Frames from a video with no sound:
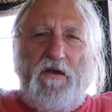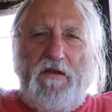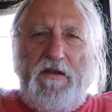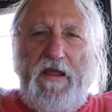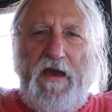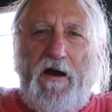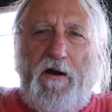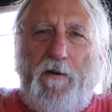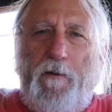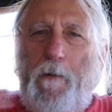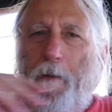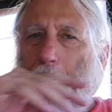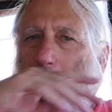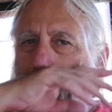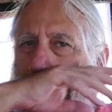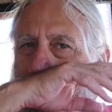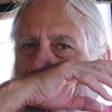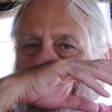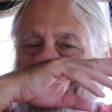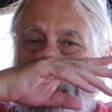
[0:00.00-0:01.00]
Now,
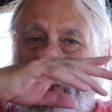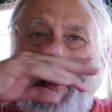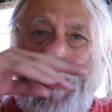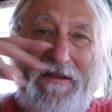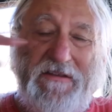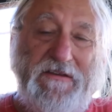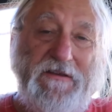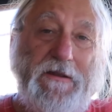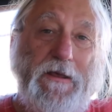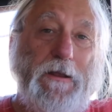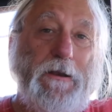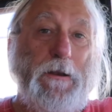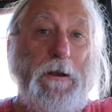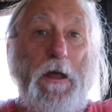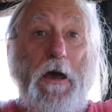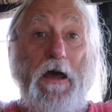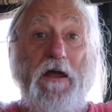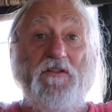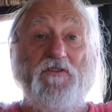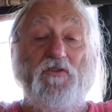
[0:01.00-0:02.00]
in
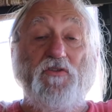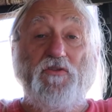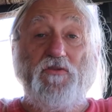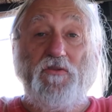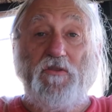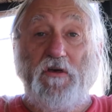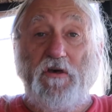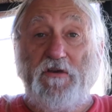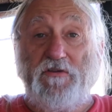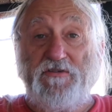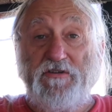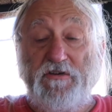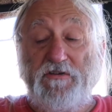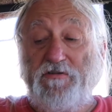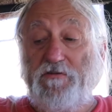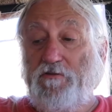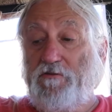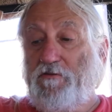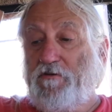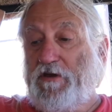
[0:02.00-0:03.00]
1989, the
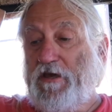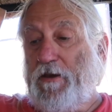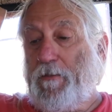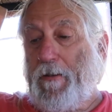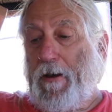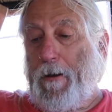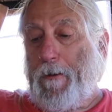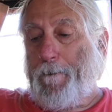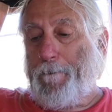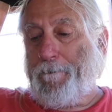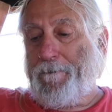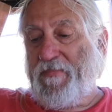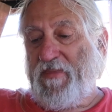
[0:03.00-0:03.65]
6-cylinder came out,